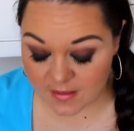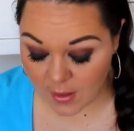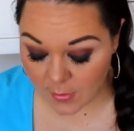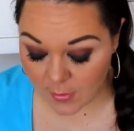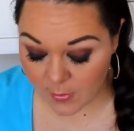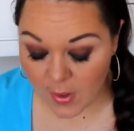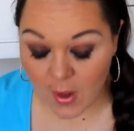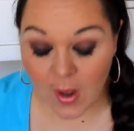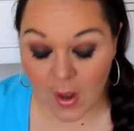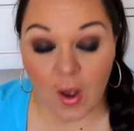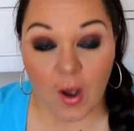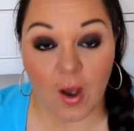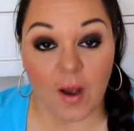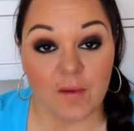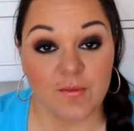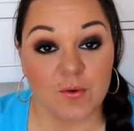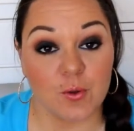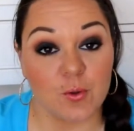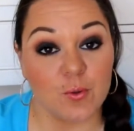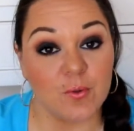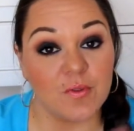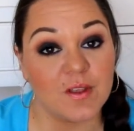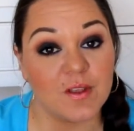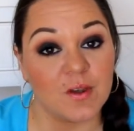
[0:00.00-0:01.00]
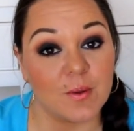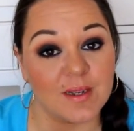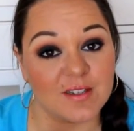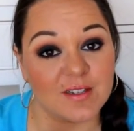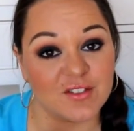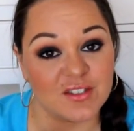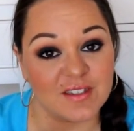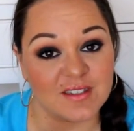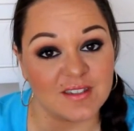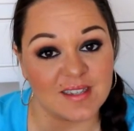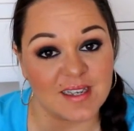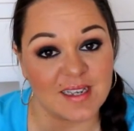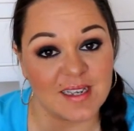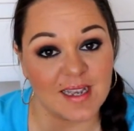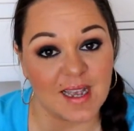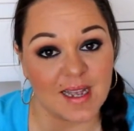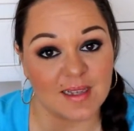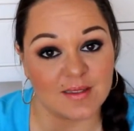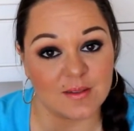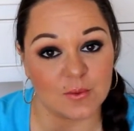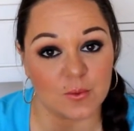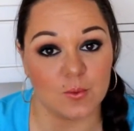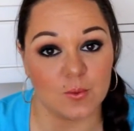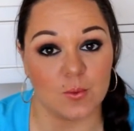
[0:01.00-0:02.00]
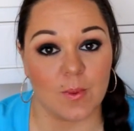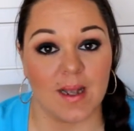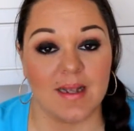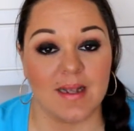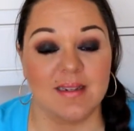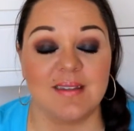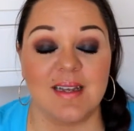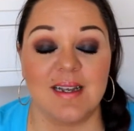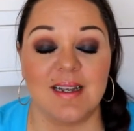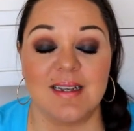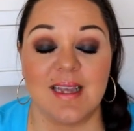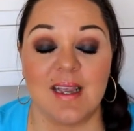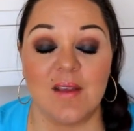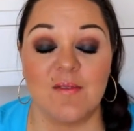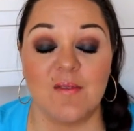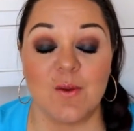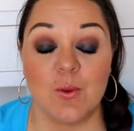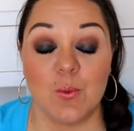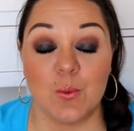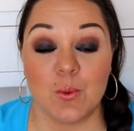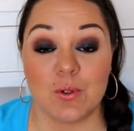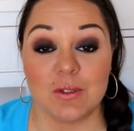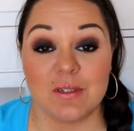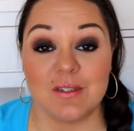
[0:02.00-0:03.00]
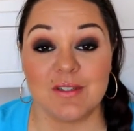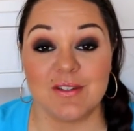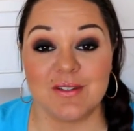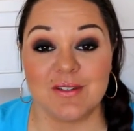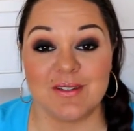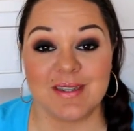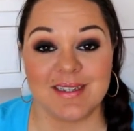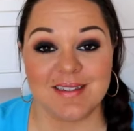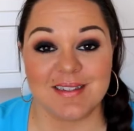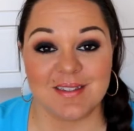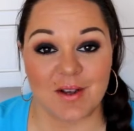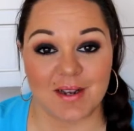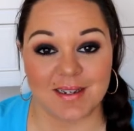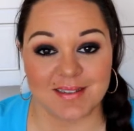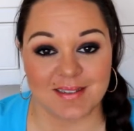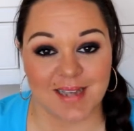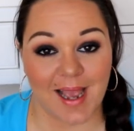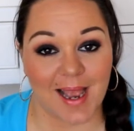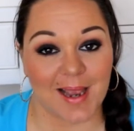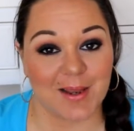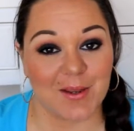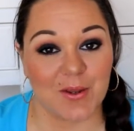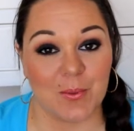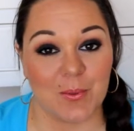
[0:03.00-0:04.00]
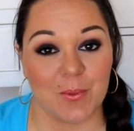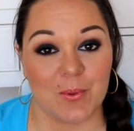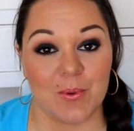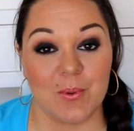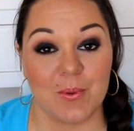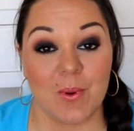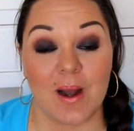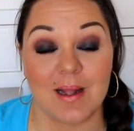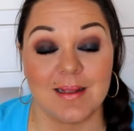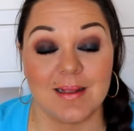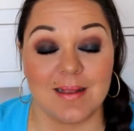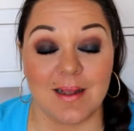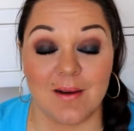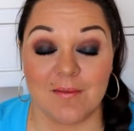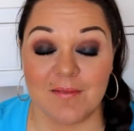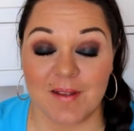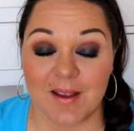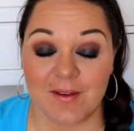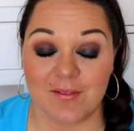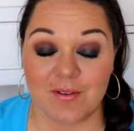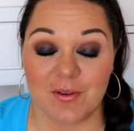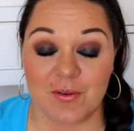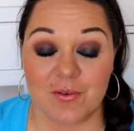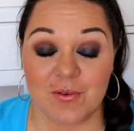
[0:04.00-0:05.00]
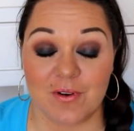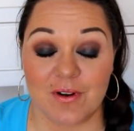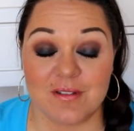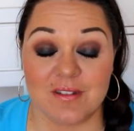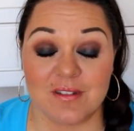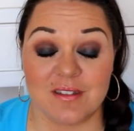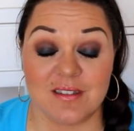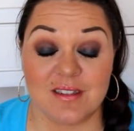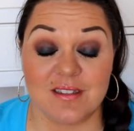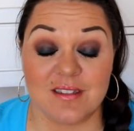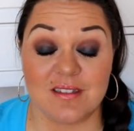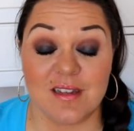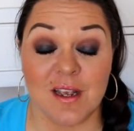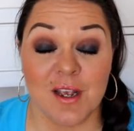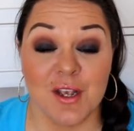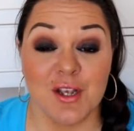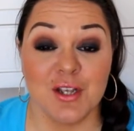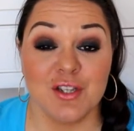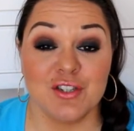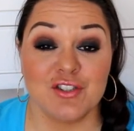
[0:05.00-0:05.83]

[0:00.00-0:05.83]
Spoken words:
So I've got all the questions here as always, and if you want to do this I tag you all. I love hearing your answers.